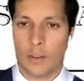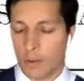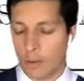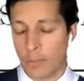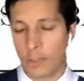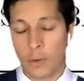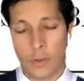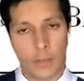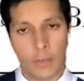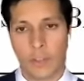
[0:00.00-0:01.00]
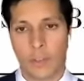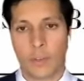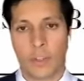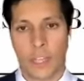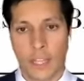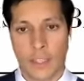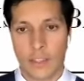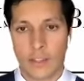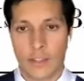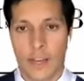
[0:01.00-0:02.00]
overloaded with
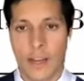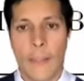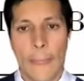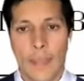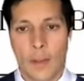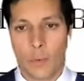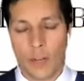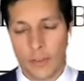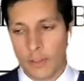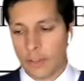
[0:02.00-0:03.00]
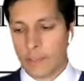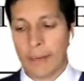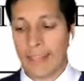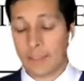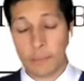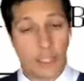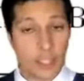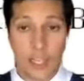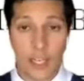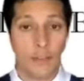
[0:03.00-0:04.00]
cases that whenever there's a
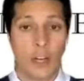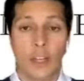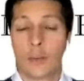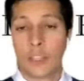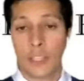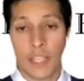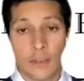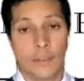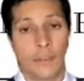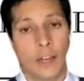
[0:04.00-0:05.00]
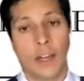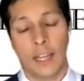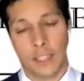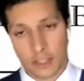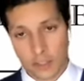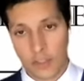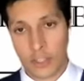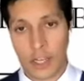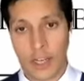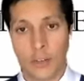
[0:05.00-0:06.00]
possibility of other relief, at least here in
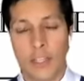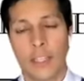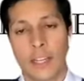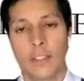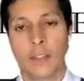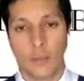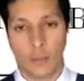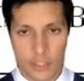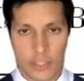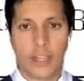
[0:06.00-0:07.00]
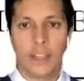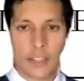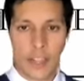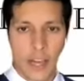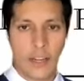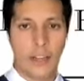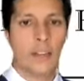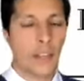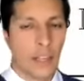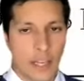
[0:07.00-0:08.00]
Chicago, they like to set it aside
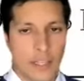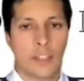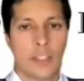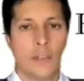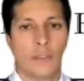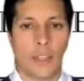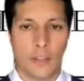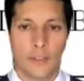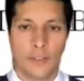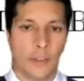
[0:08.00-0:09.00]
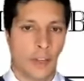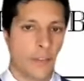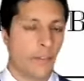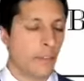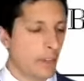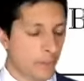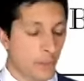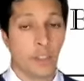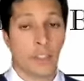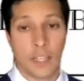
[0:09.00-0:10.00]
and see if
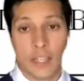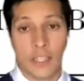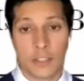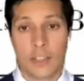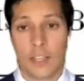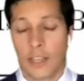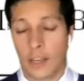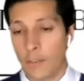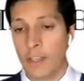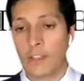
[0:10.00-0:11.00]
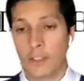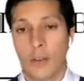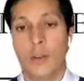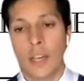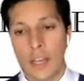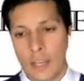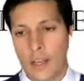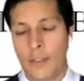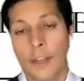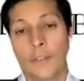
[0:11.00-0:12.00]
USCIS could take care of it. And so
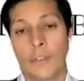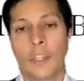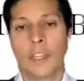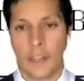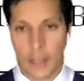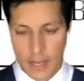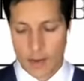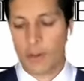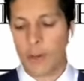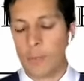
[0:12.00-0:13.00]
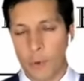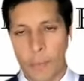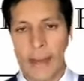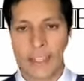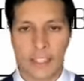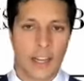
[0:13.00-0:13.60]
thankfully, yeah, we're back to